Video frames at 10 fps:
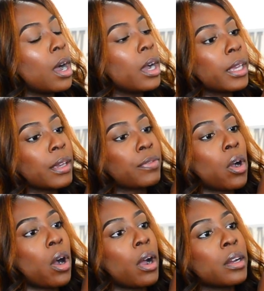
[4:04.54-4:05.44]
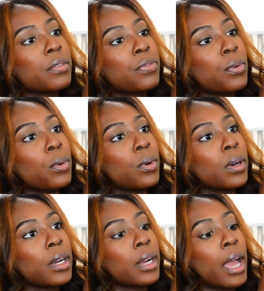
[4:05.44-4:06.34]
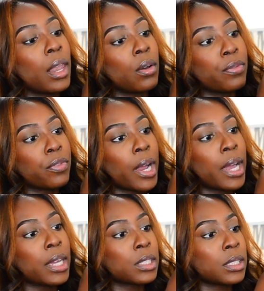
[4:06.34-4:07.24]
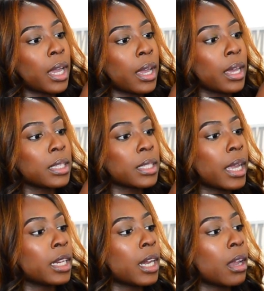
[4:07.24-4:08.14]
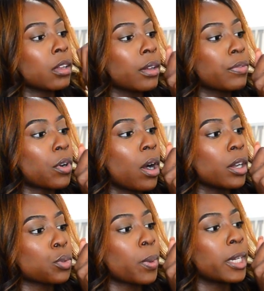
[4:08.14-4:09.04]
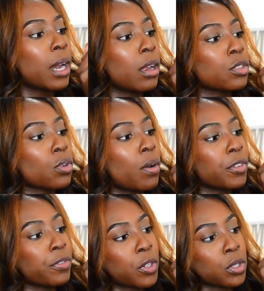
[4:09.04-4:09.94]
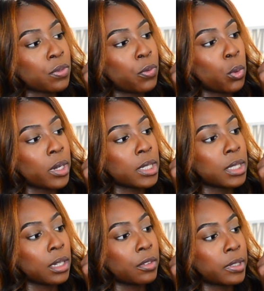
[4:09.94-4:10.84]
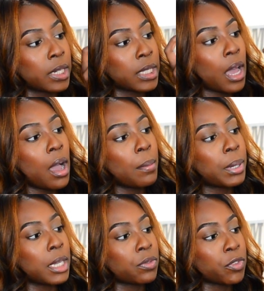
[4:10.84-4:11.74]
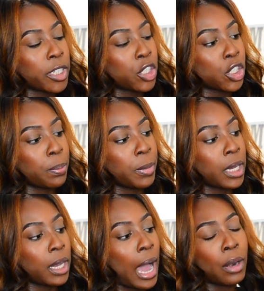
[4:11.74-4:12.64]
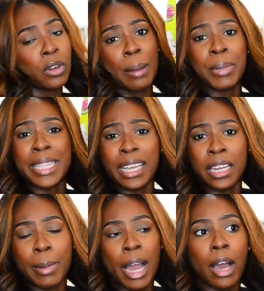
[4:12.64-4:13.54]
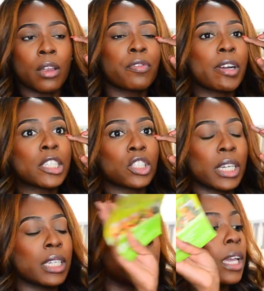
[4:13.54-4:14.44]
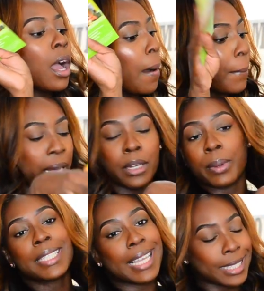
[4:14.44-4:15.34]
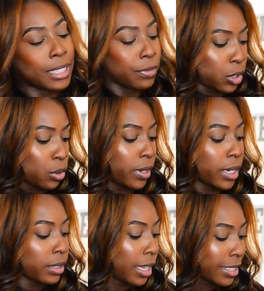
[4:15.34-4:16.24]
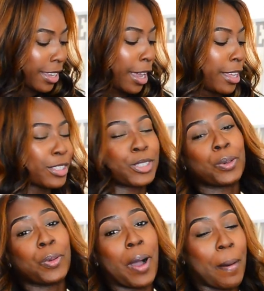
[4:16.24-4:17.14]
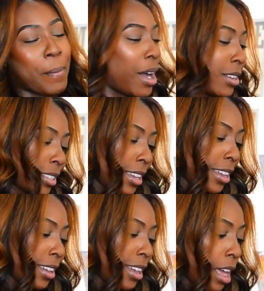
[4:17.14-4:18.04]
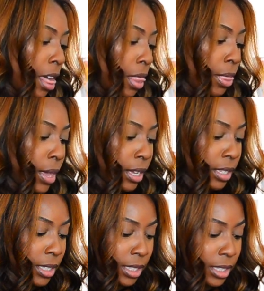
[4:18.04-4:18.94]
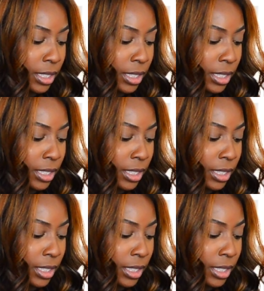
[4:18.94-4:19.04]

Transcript: a gift card for HelloFresh. Yes, $80 gift card, $20 off your first four deliveries plus free shipping. I don't know, I've been thinking about HelloFresh lately, but anyway, that's a different story. Let's get to unboxing this.